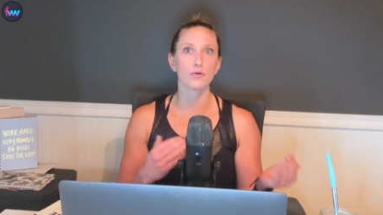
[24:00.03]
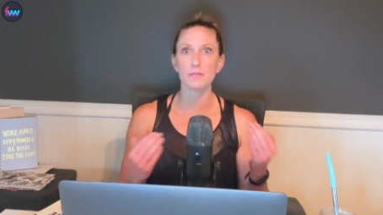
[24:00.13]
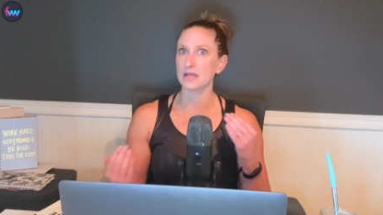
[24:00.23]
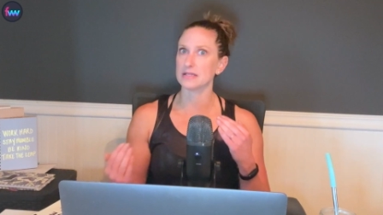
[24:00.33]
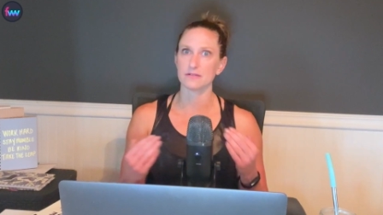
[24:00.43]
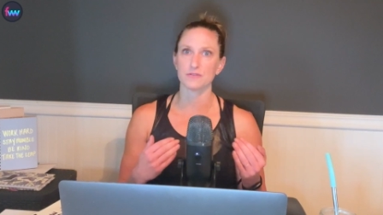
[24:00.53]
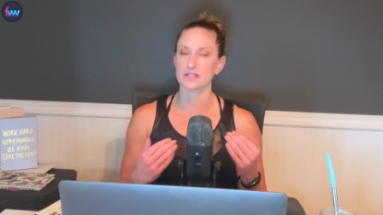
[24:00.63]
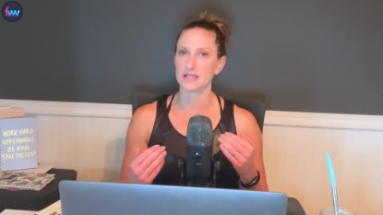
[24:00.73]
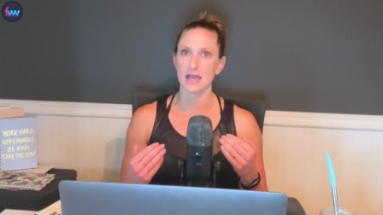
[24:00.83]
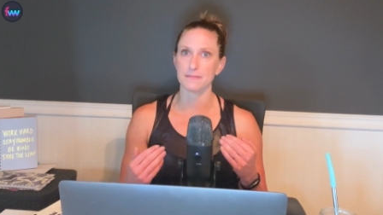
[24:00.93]
many different
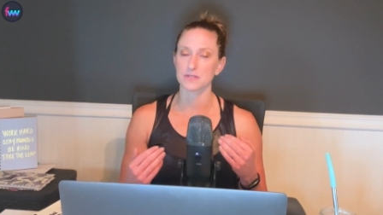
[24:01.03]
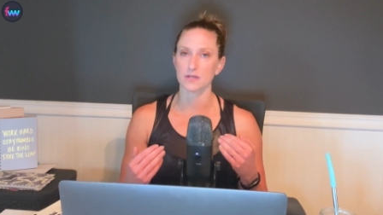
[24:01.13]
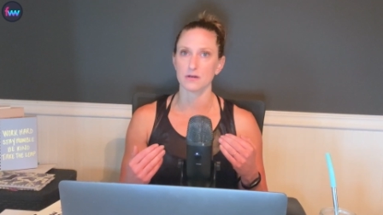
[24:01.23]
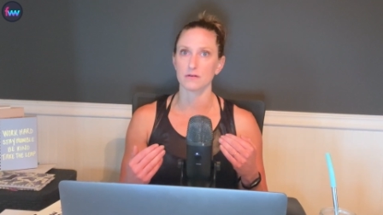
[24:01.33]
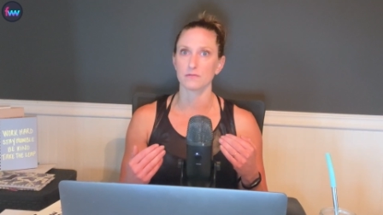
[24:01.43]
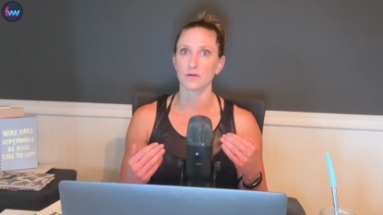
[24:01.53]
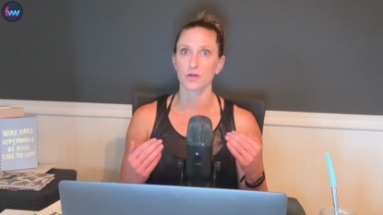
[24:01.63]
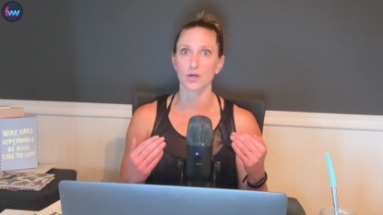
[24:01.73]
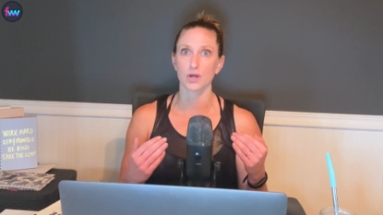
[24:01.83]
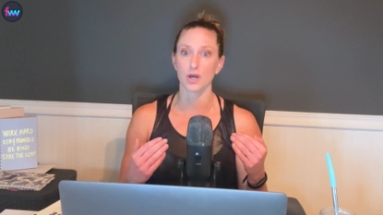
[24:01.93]
types of
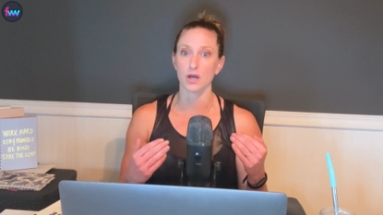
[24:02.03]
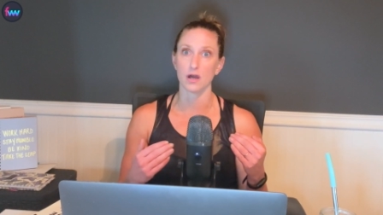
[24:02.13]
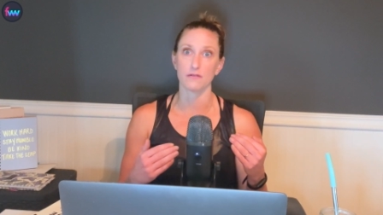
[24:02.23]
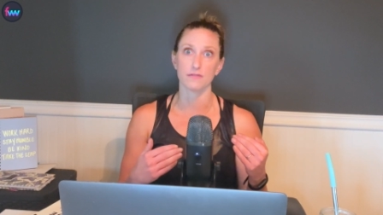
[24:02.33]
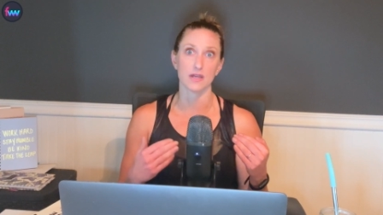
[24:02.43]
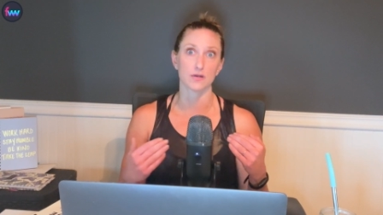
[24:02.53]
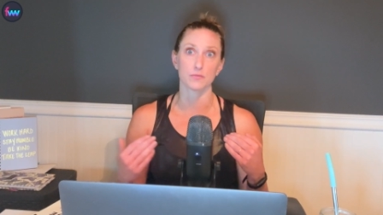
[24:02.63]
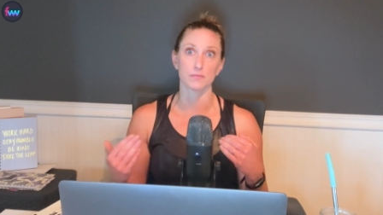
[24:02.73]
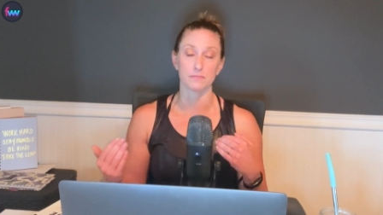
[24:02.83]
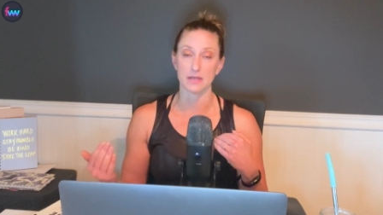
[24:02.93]
of
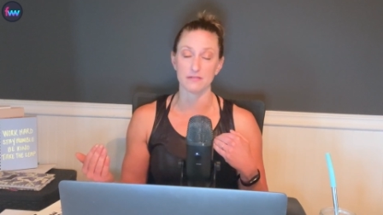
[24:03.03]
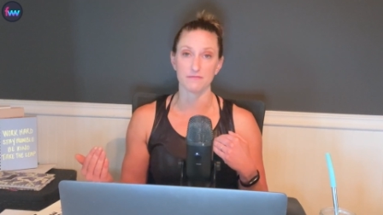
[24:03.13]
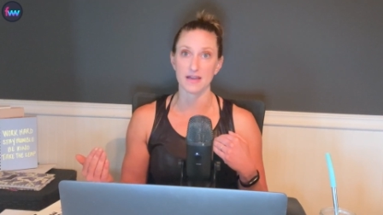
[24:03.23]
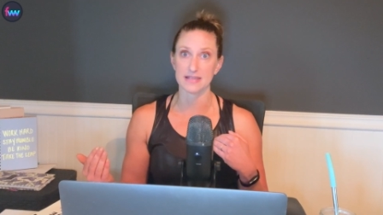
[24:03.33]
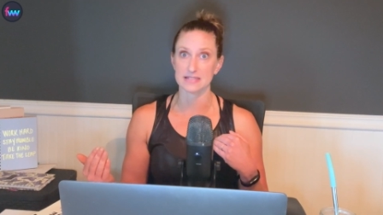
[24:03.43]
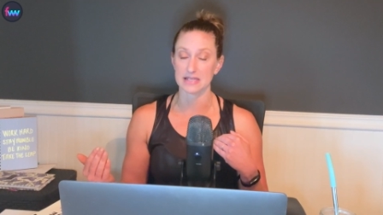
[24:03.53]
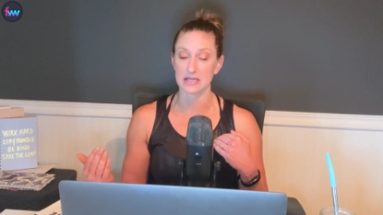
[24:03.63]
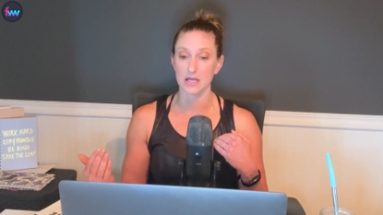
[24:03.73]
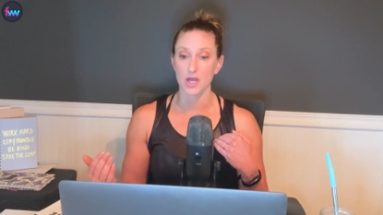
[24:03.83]
intermittent fasting.